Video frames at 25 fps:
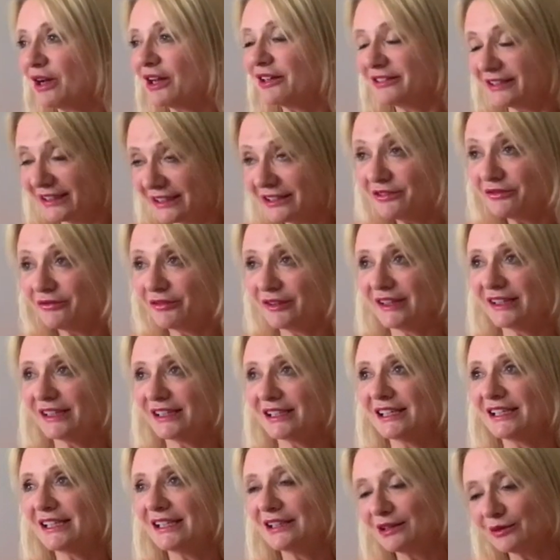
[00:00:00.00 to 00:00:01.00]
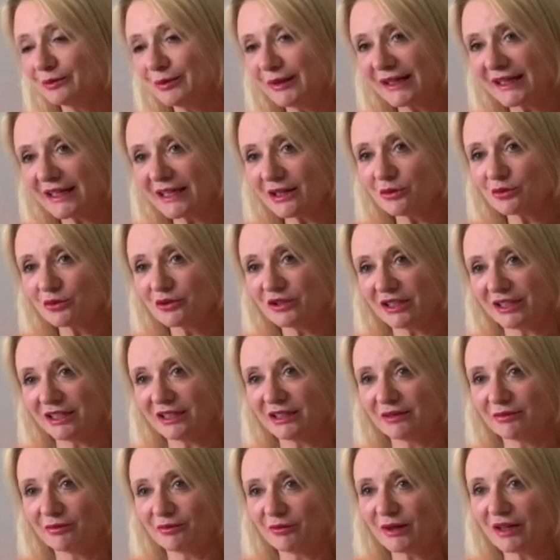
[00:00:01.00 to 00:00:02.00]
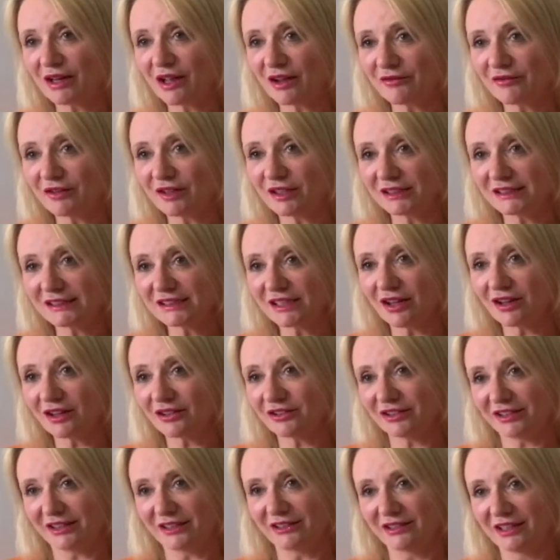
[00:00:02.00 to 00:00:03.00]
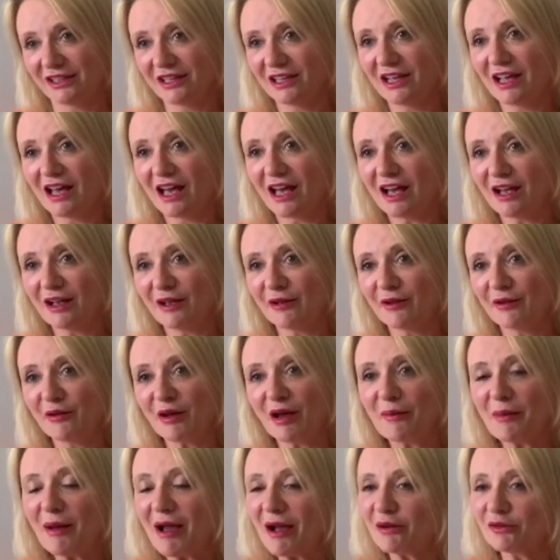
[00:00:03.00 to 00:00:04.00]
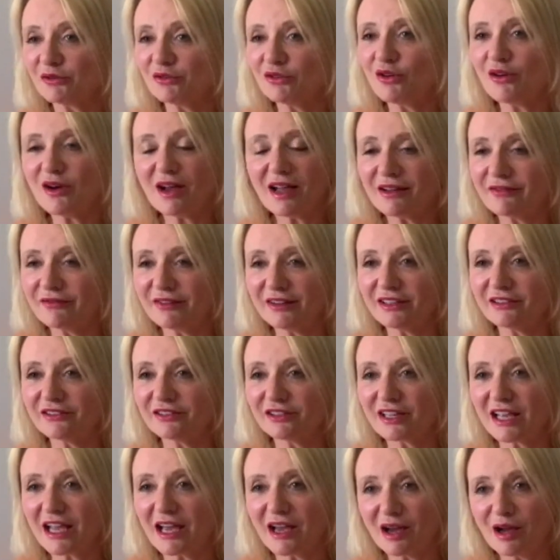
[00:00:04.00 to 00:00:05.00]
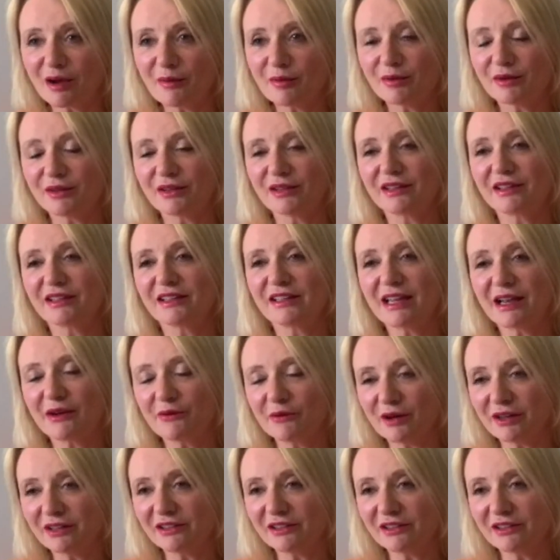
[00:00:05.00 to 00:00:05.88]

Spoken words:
I did feel a little bit guilty when I first started about not having to get up and get